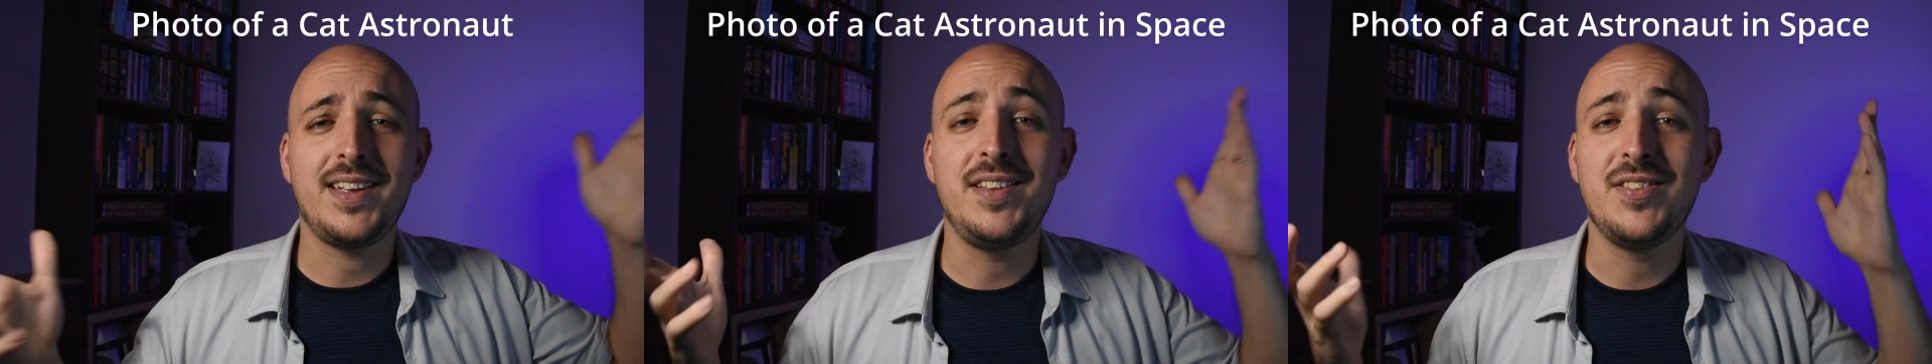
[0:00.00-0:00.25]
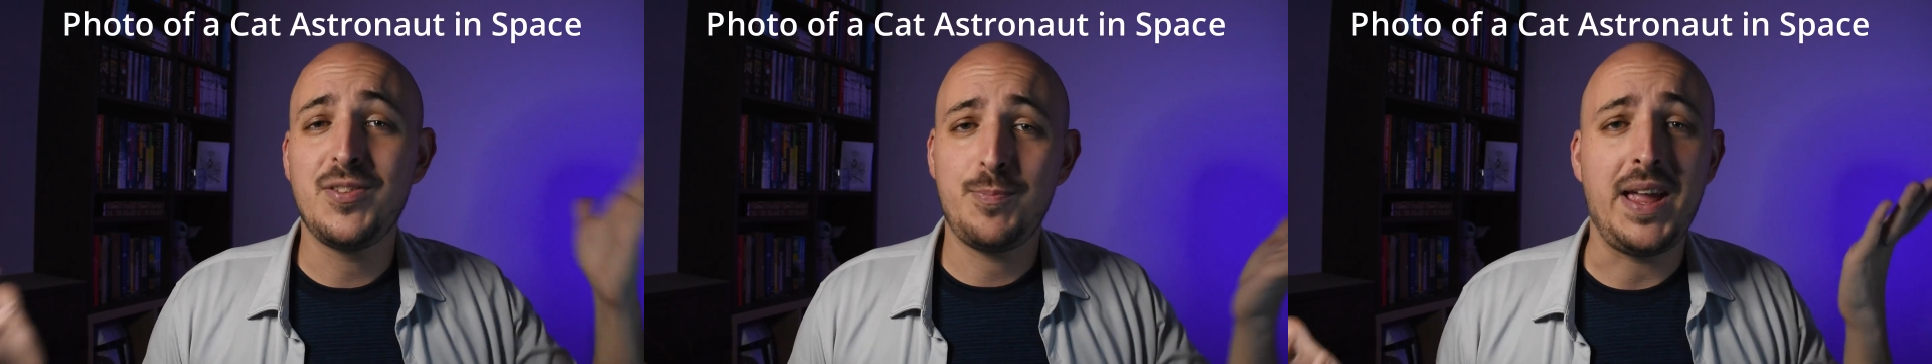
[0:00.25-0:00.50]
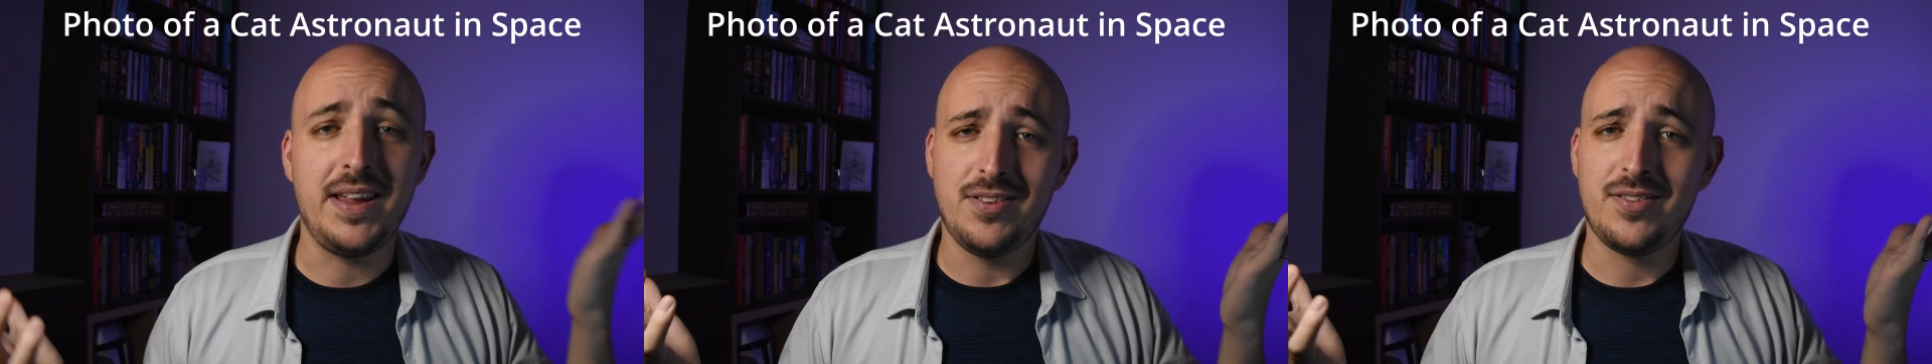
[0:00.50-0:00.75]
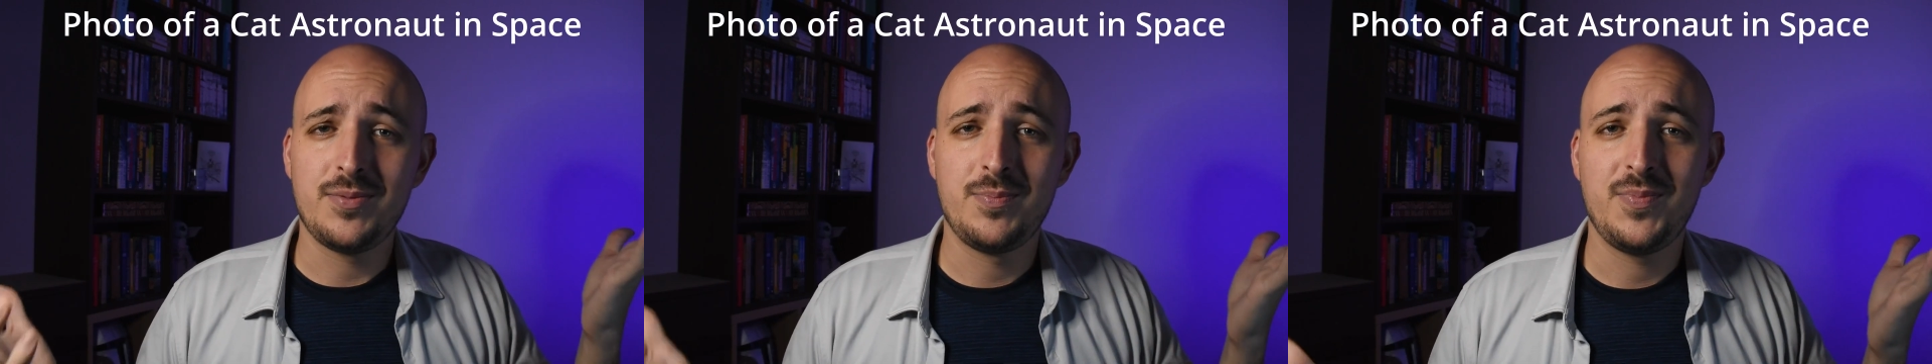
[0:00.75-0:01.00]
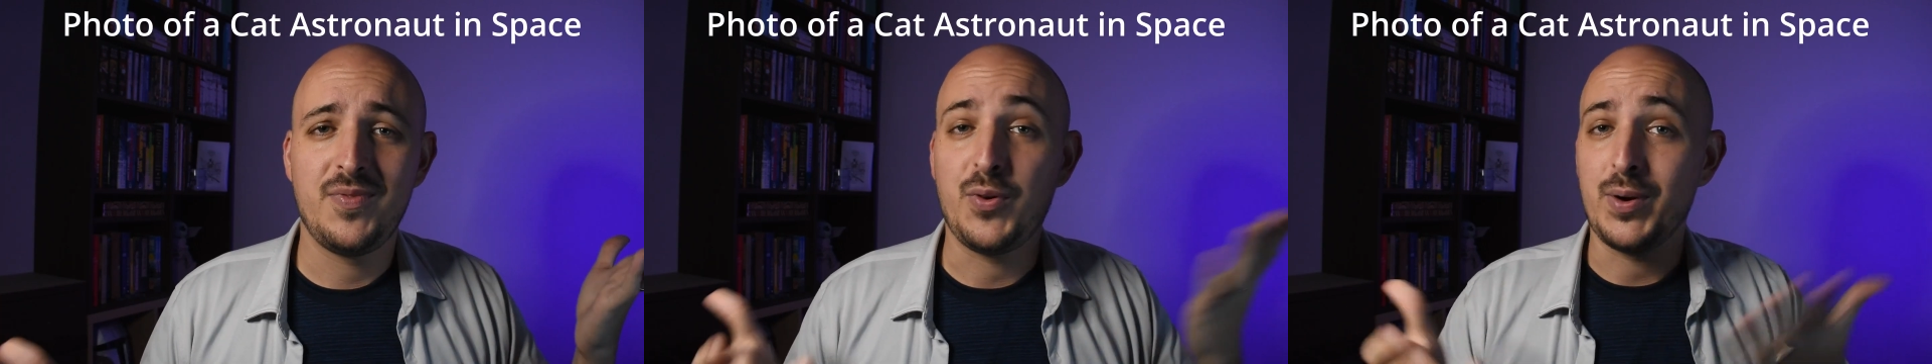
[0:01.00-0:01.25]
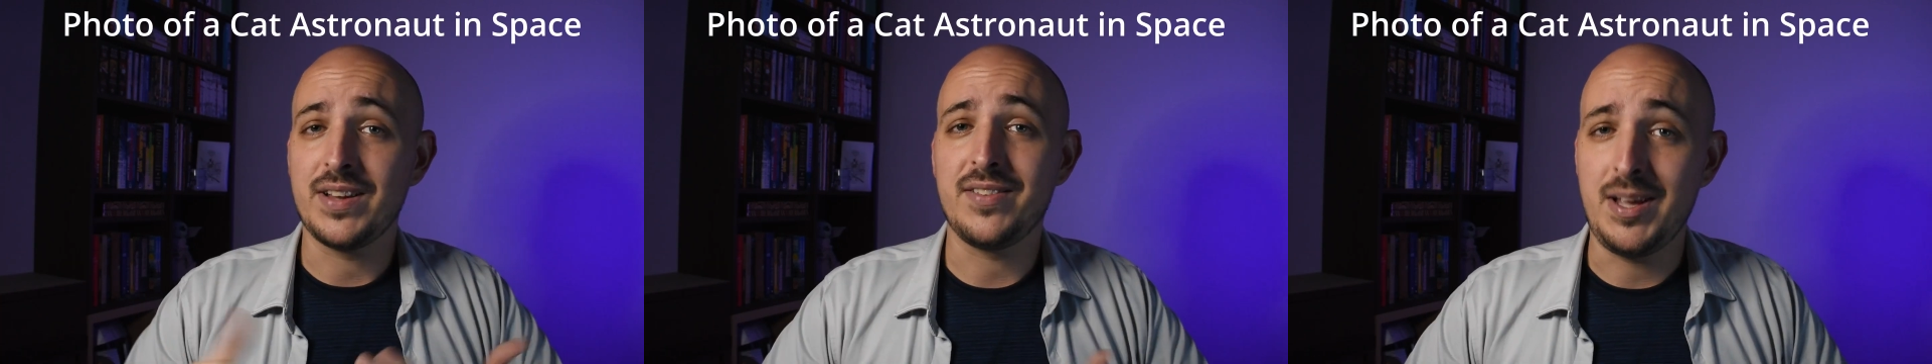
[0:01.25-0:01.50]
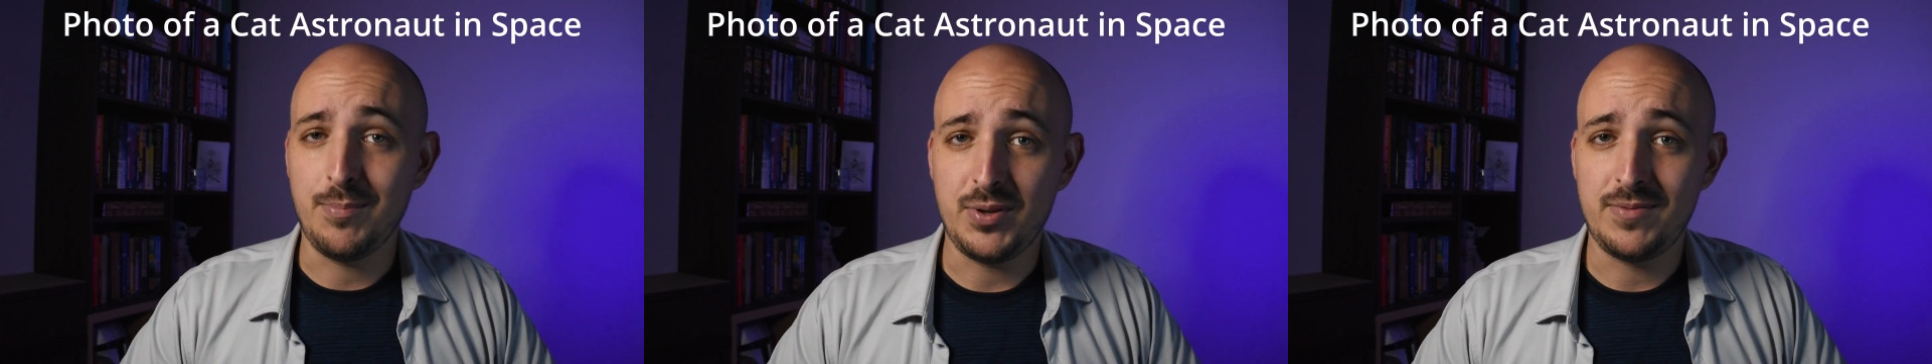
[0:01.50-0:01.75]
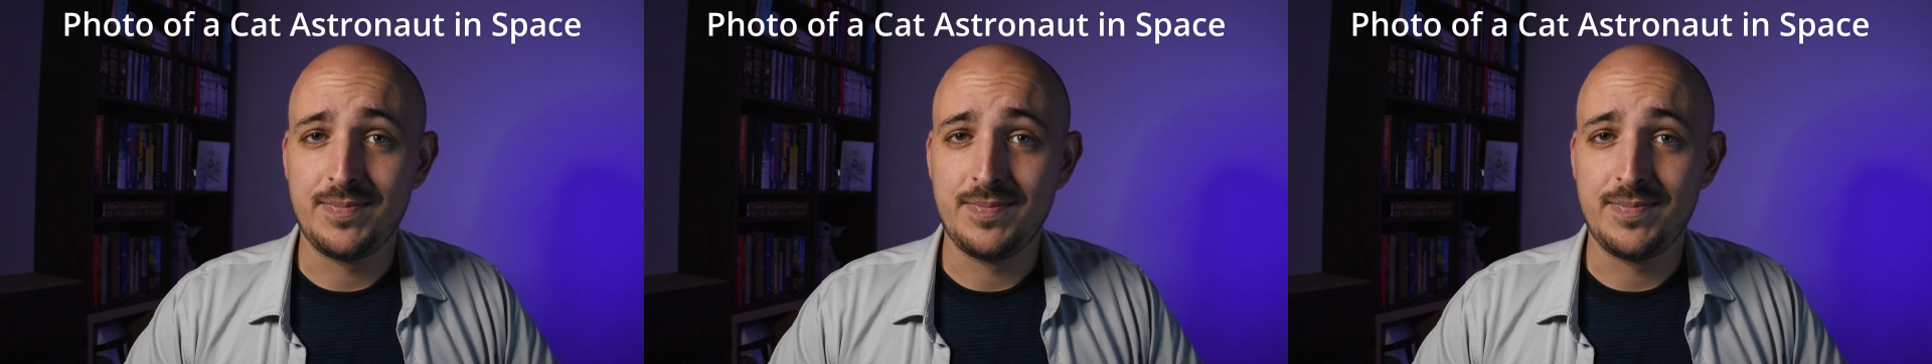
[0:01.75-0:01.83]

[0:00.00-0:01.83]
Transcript: in space, for example,